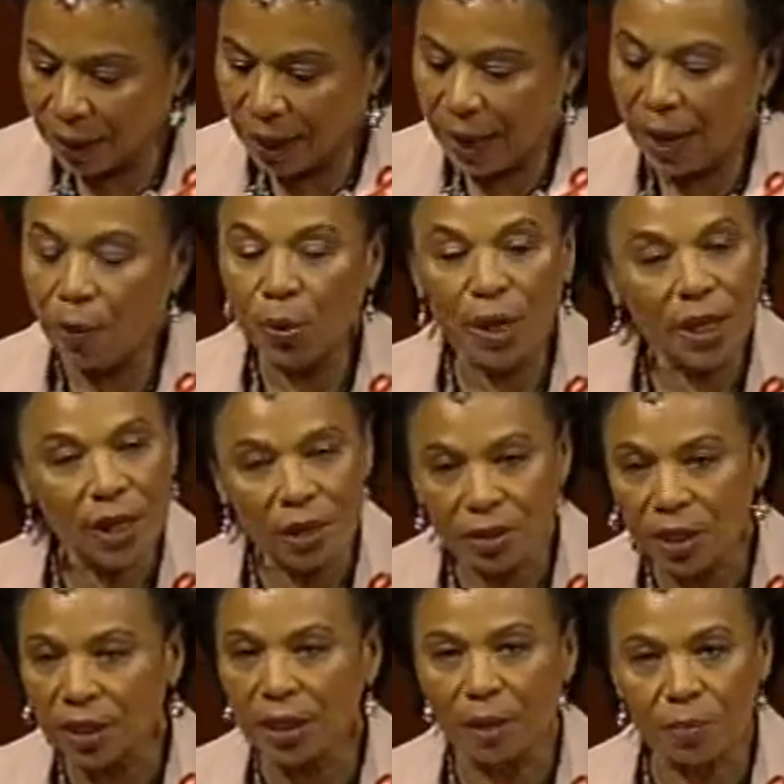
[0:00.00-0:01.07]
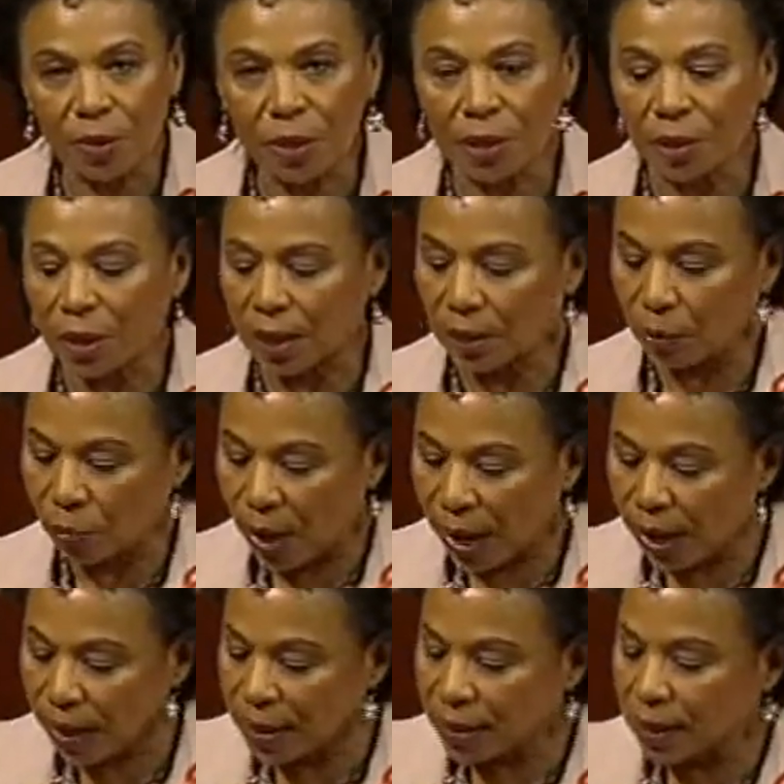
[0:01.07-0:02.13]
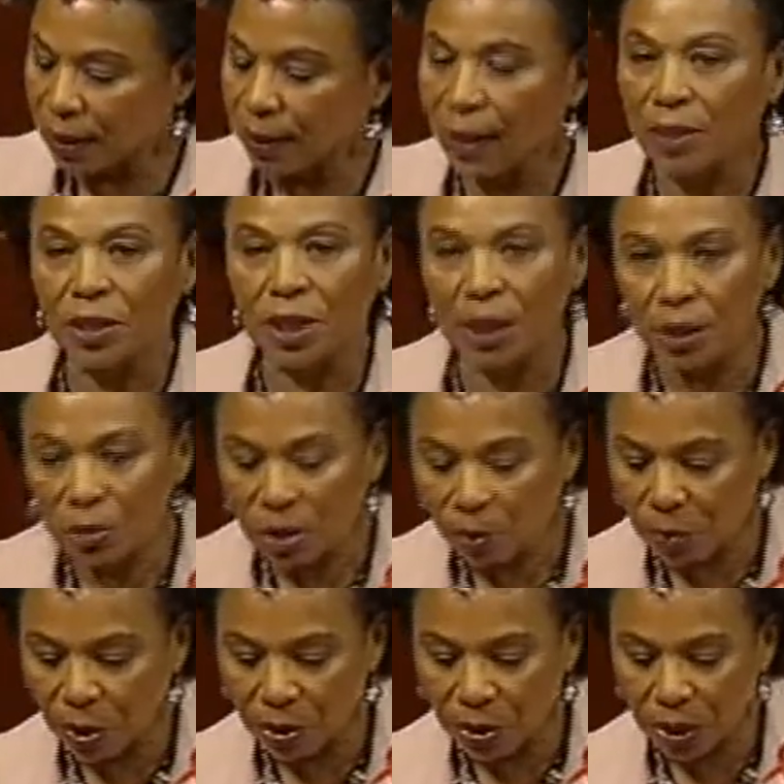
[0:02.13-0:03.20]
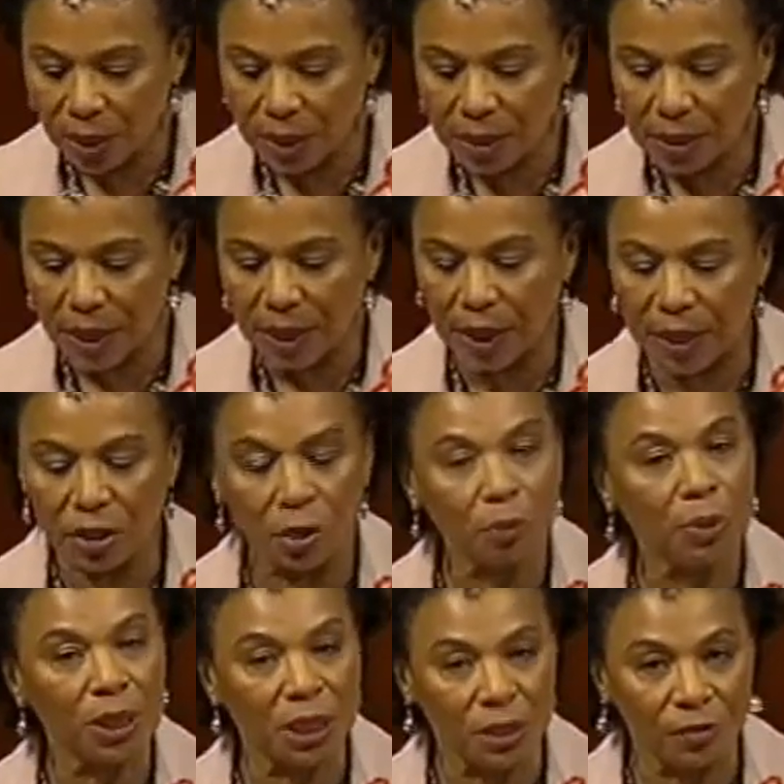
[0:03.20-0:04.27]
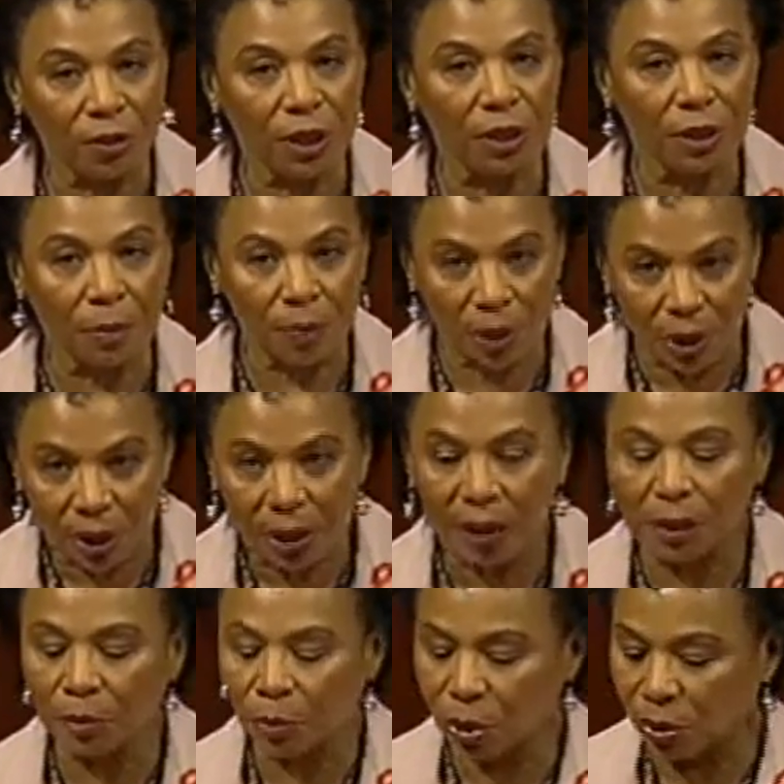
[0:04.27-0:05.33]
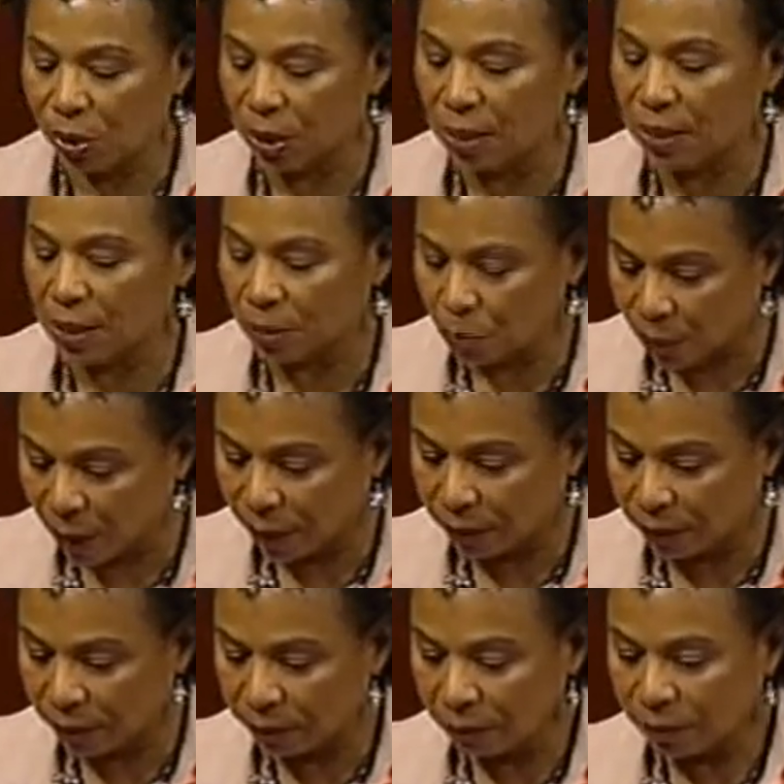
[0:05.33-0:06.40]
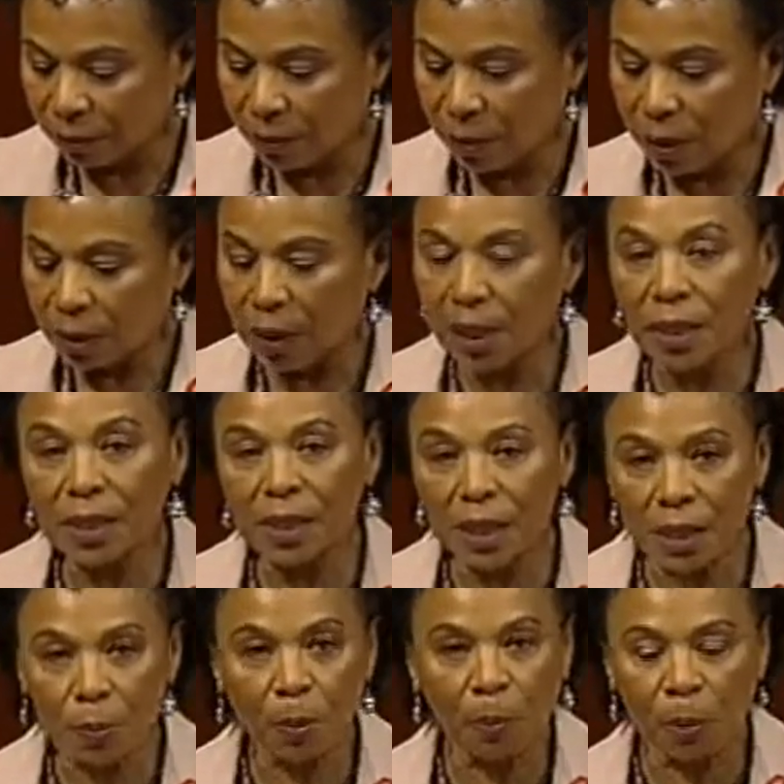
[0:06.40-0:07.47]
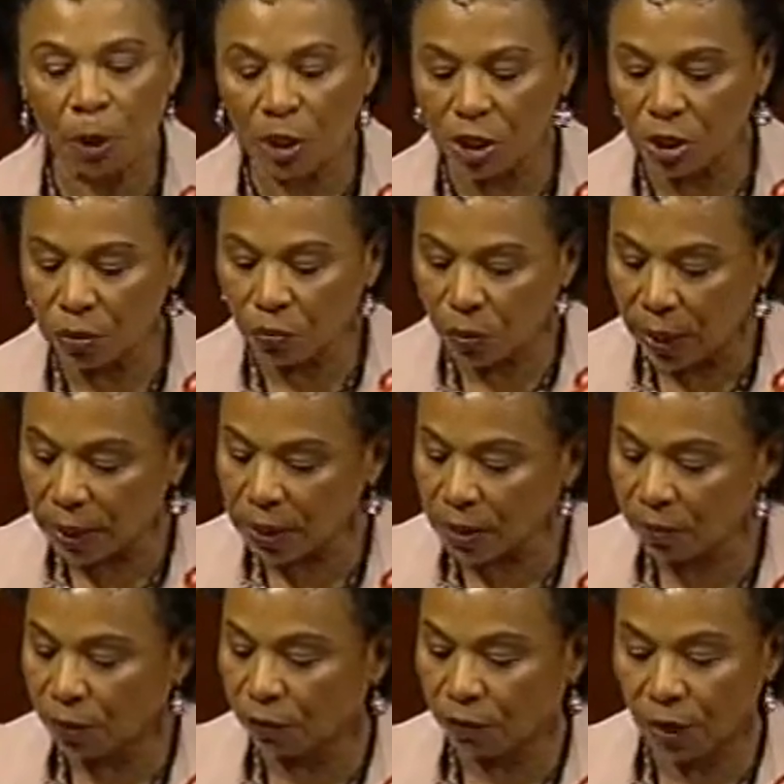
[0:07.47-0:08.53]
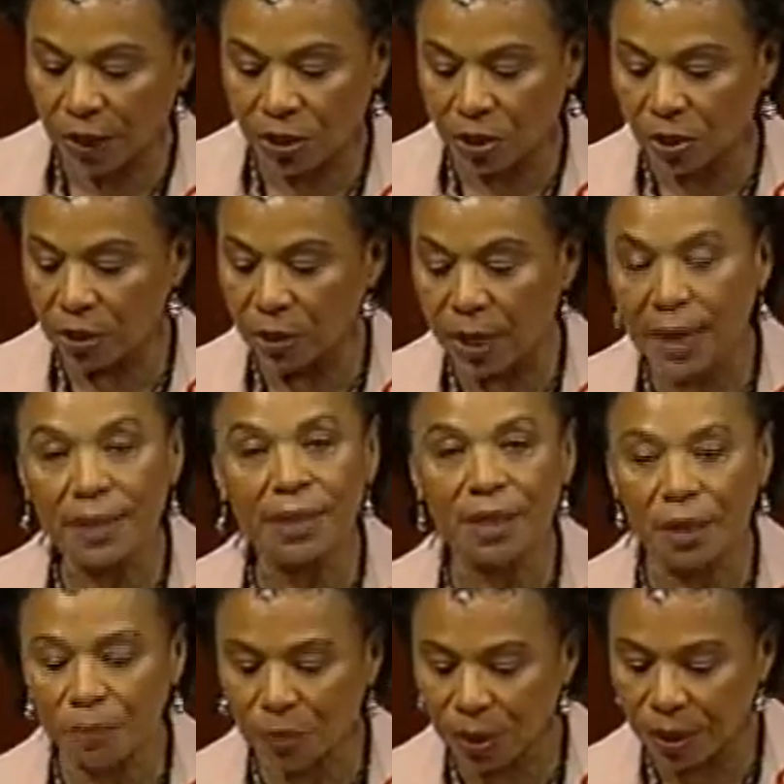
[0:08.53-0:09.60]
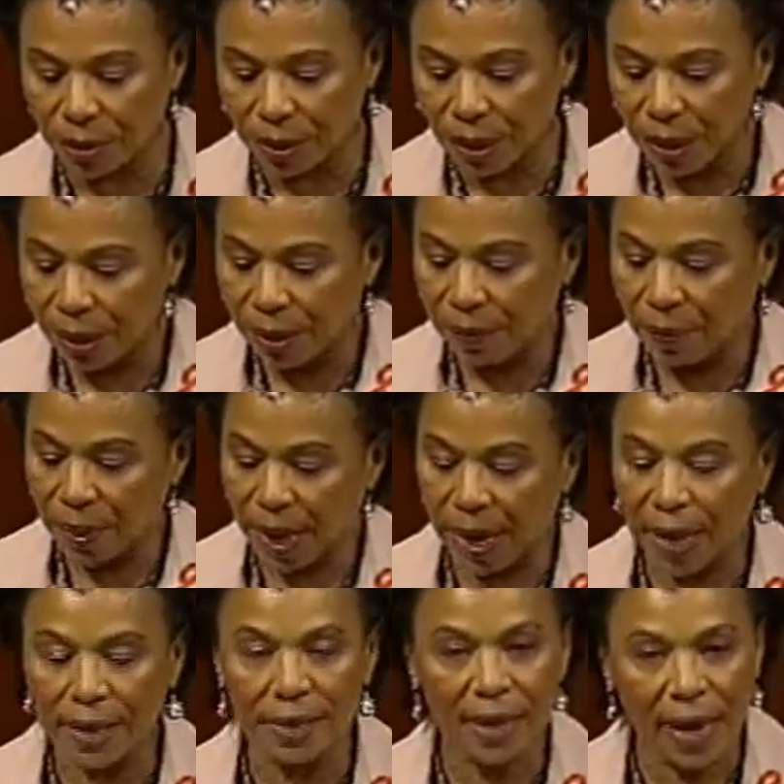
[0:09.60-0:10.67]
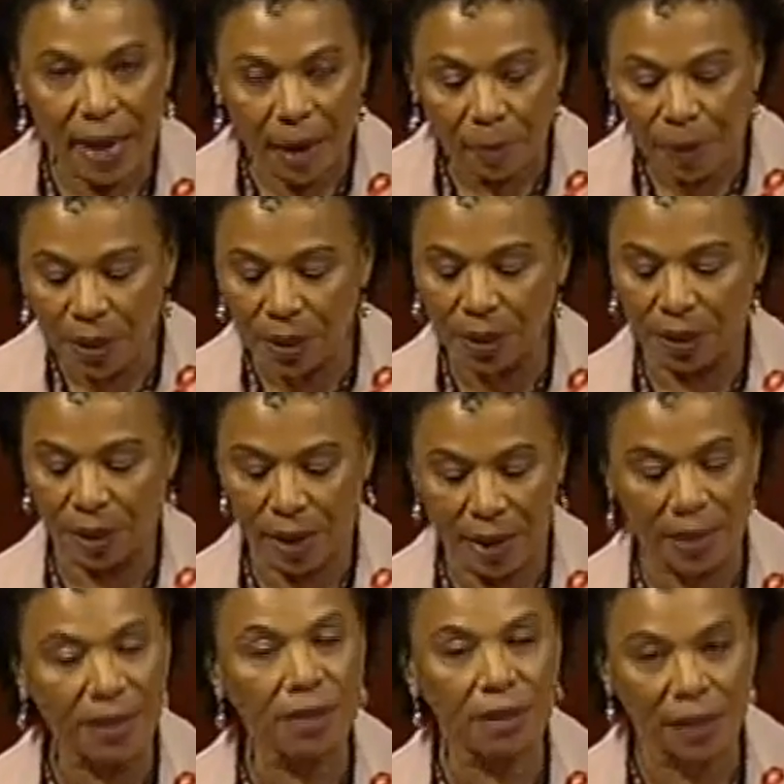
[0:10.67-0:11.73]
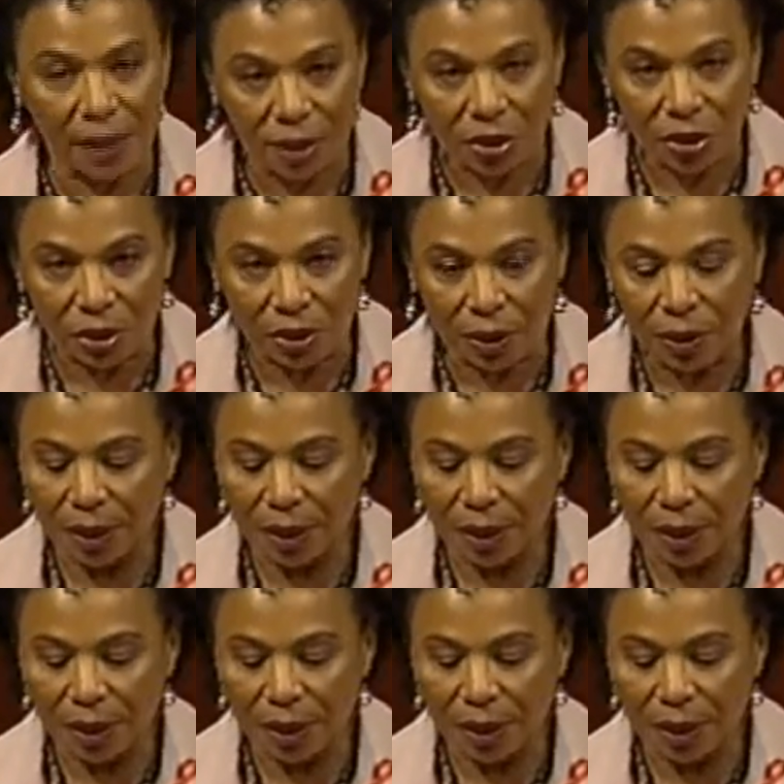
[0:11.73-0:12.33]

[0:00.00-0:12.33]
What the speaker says: And we know the numbers are on the rise in Latino communities and Asian Pacific American communities as well. These disproportionate rates of infection are not something that has happened in isolation.